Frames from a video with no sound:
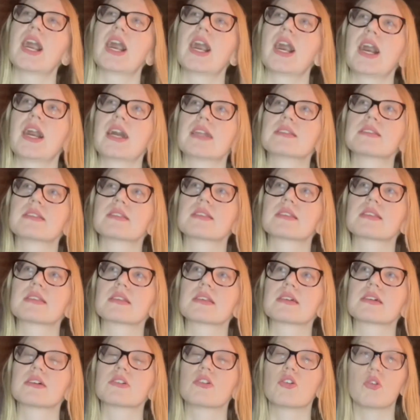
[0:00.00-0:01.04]
And
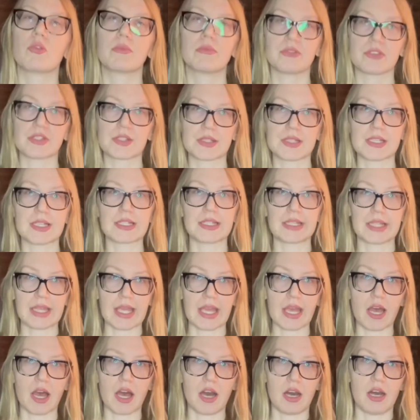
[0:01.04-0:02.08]
obviously
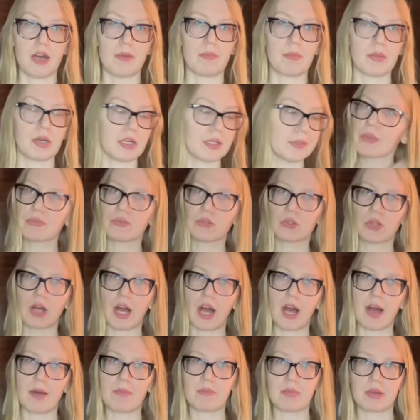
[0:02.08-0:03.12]
they're amber. Beautiful
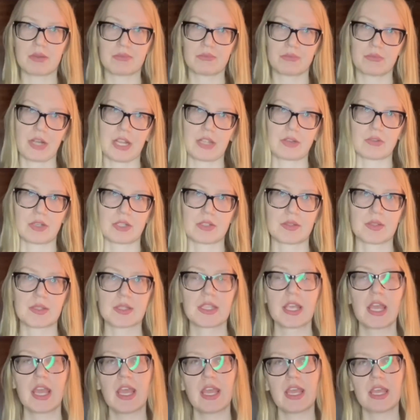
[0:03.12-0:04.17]
amber
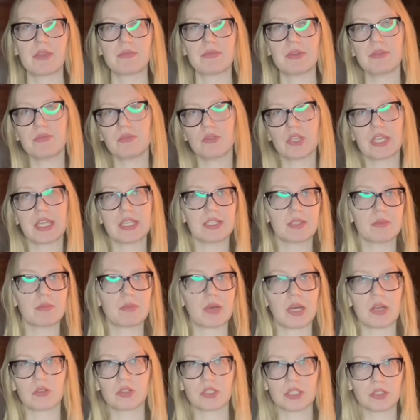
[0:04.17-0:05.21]
fragrance. If I forget
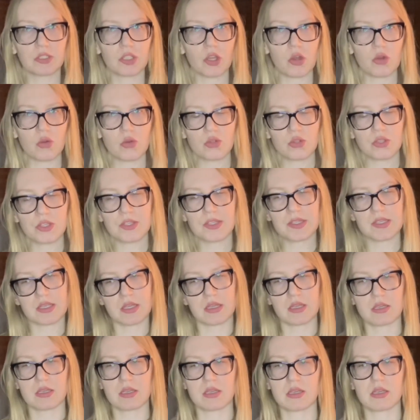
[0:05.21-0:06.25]
about the notes,
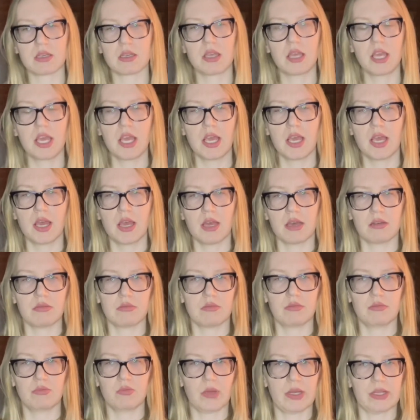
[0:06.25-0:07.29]

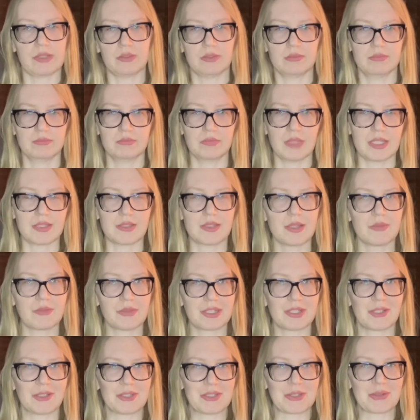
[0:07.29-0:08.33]
well, it's
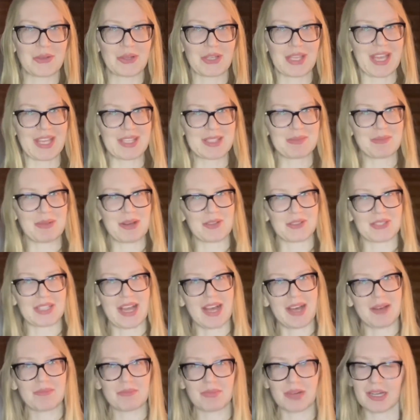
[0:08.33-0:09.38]
difficult to forget about
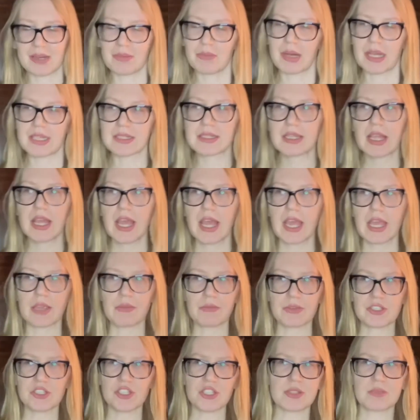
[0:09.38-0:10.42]
amber, but
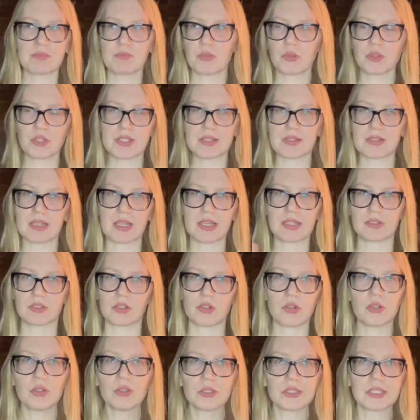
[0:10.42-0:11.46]
if I just put aside
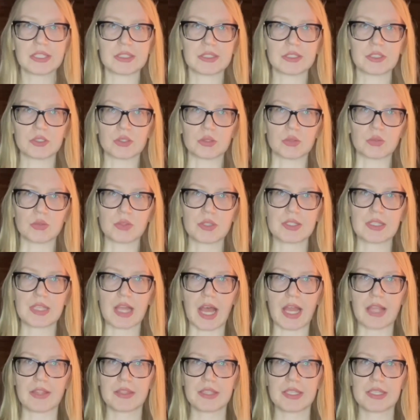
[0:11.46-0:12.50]
all the notes,
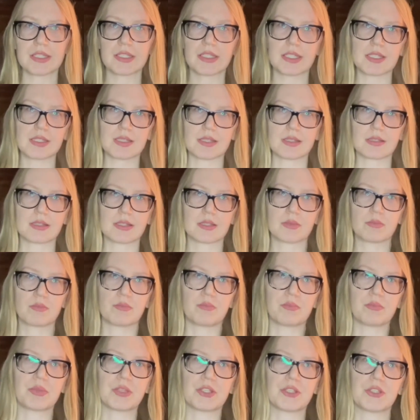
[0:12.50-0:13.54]
I think this is a
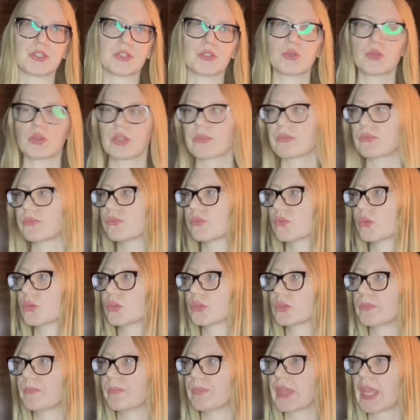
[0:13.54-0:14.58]

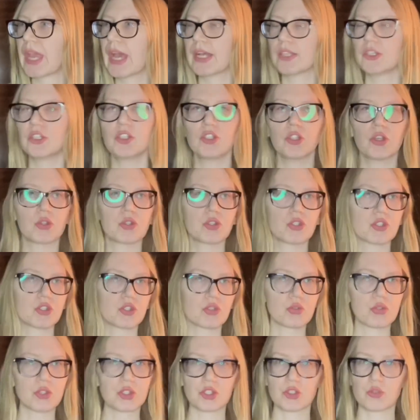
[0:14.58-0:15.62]
beautiful, not
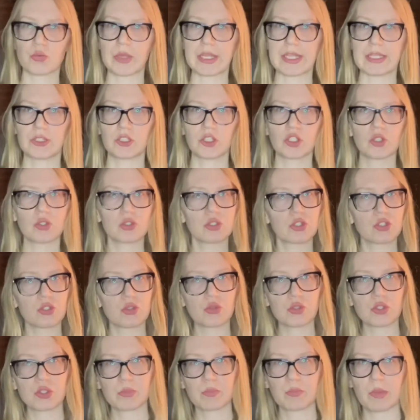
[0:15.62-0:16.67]
too sweet, not
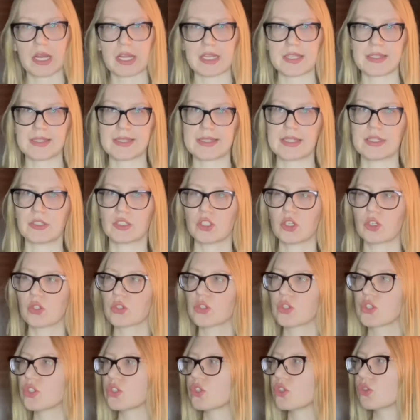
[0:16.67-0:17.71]
too spicy,
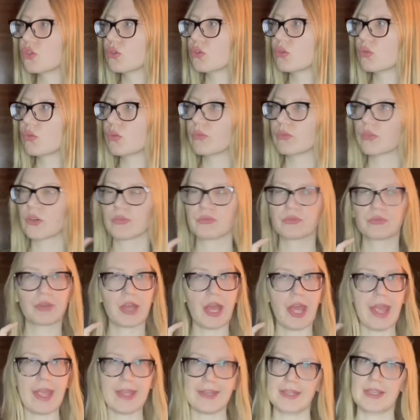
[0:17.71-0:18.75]
not too of
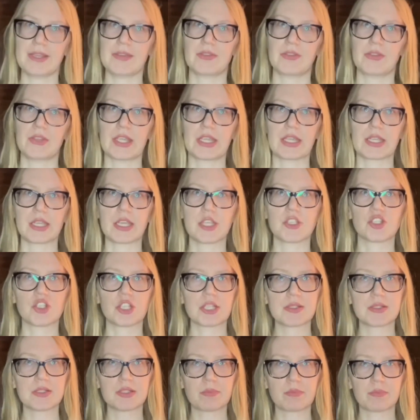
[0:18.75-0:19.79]
anything. It's
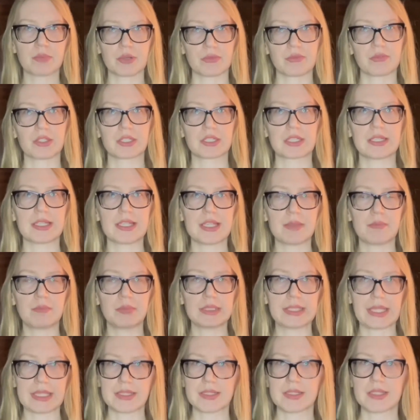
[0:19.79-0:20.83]
just a perfectly
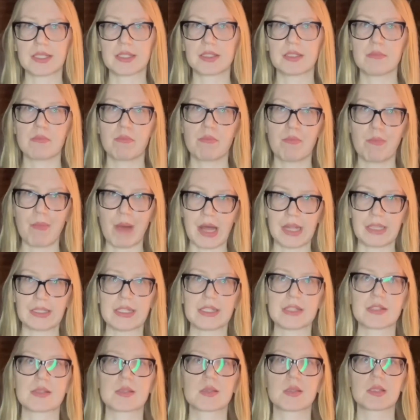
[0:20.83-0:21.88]
blended,
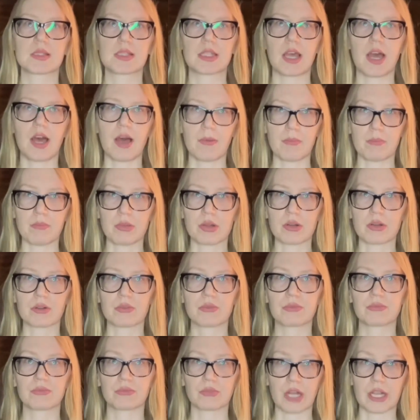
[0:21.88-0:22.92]
balanced amber
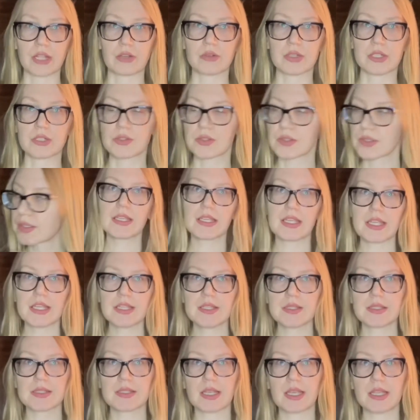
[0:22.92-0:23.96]
fragrance.
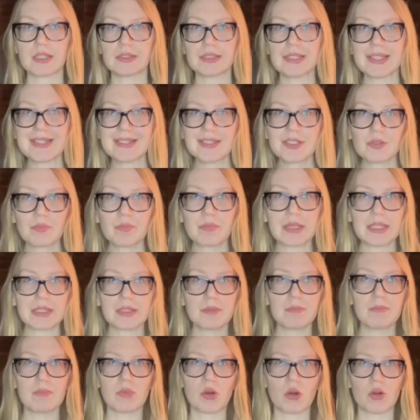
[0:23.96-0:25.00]
It's a little bit
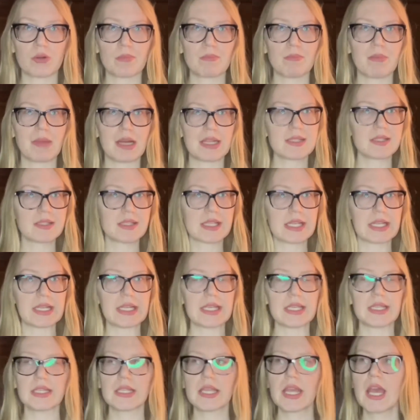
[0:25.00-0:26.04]
more
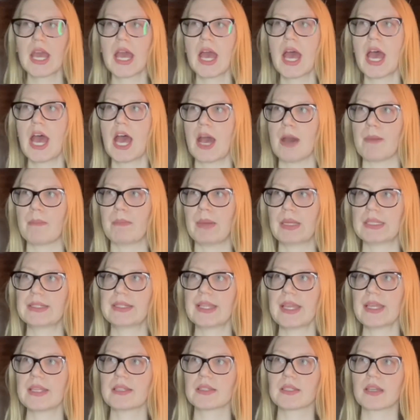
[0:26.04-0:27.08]
masculine, but
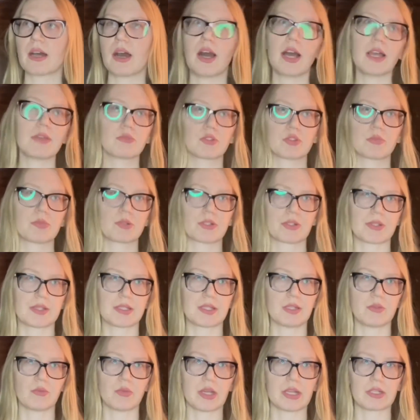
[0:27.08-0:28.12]
then I would
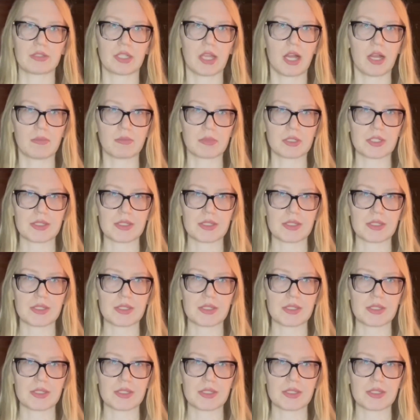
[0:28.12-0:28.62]
personally wear the Amber